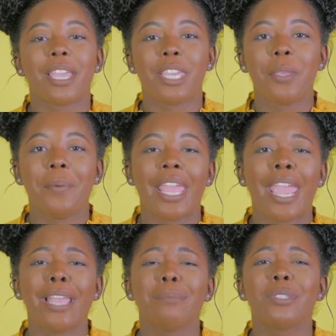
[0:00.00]
my
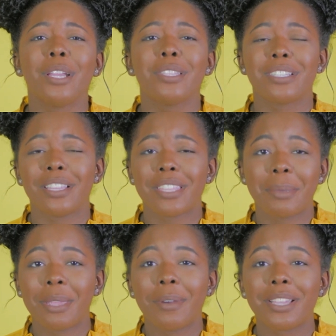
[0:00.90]
Q&A. I'm sorry there's not
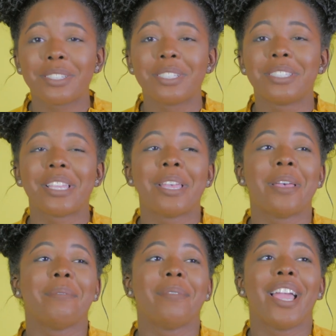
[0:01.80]
that many questions.
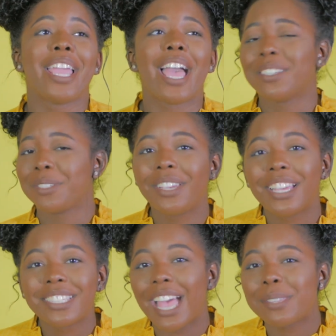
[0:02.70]
I ask you
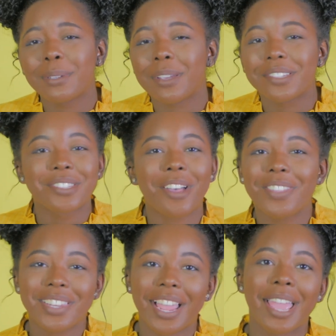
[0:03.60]
guys to ask me questions
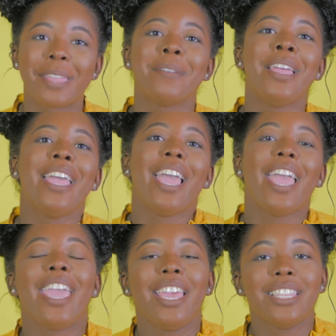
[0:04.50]
all the time,
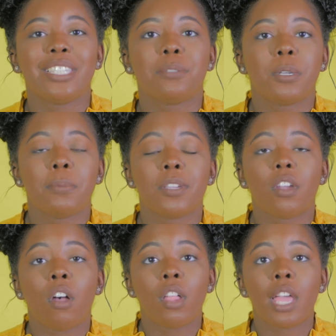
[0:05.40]
and this is pretty much
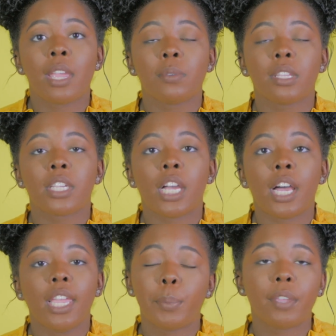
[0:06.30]
all I really
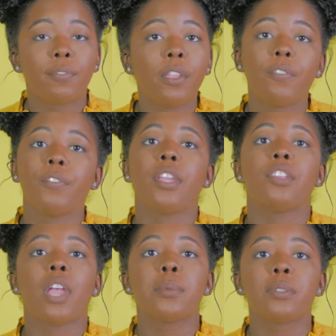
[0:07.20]
got. But feel
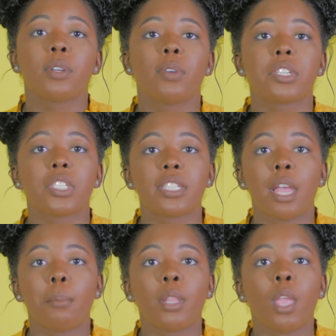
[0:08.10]
free, drop some more questions
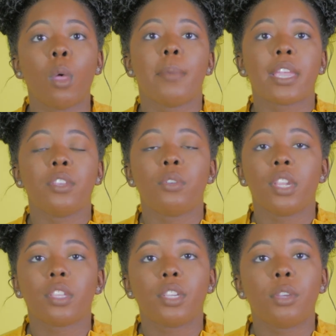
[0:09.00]
down below. I can do
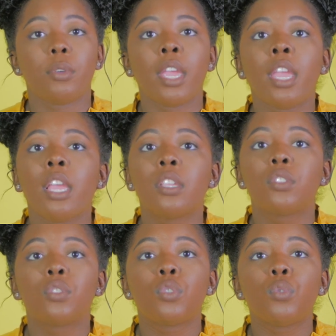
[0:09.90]
another Q&A
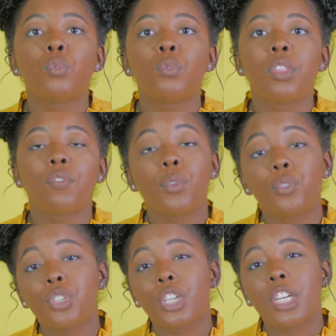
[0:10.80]
soon in the
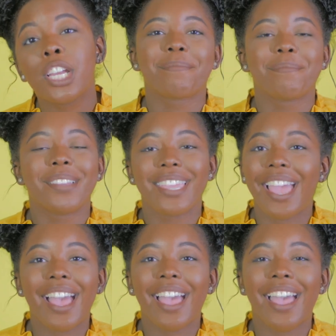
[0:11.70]
future. But
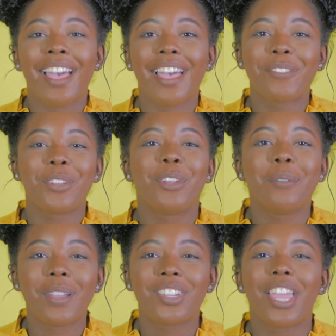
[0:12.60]
yeah, if you're new
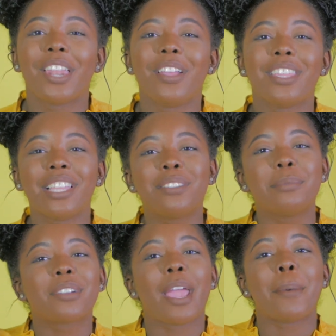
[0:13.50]
to my channel, hit that
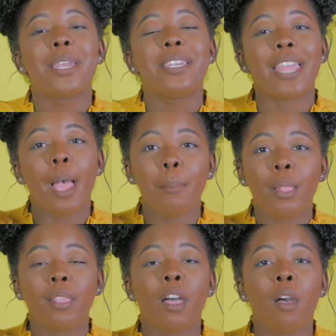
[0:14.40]
subscribe button down
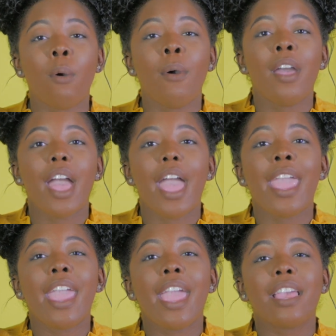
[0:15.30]
below
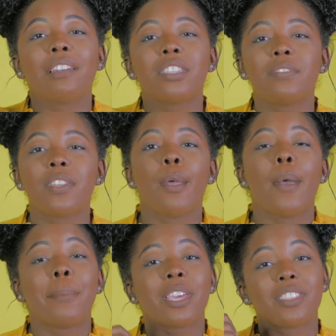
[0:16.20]
and give this video
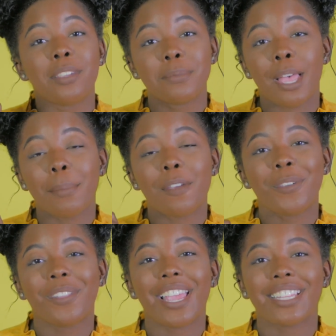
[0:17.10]
a big thumbs up if
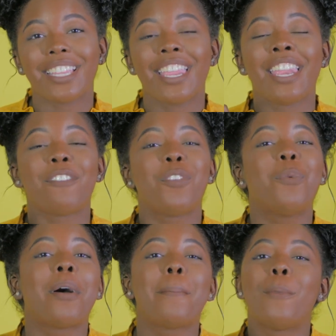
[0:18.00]
you liked it and if
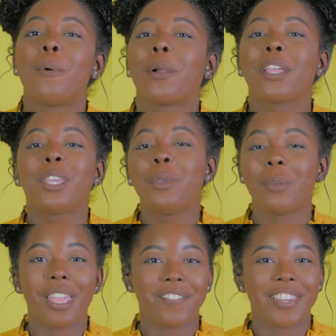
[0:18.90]
you want more
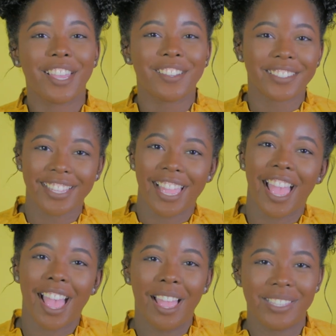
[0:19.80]
Q&A
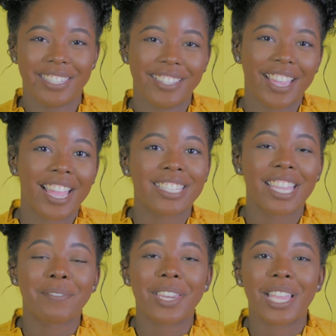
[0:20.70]
videos. See you guys
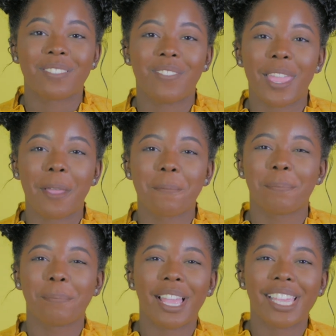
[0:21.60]
in my next video.
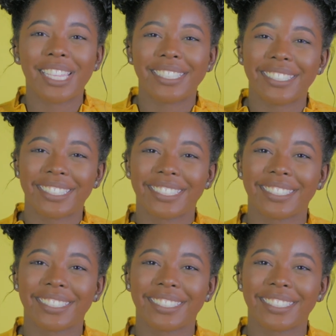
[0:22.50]
Bye!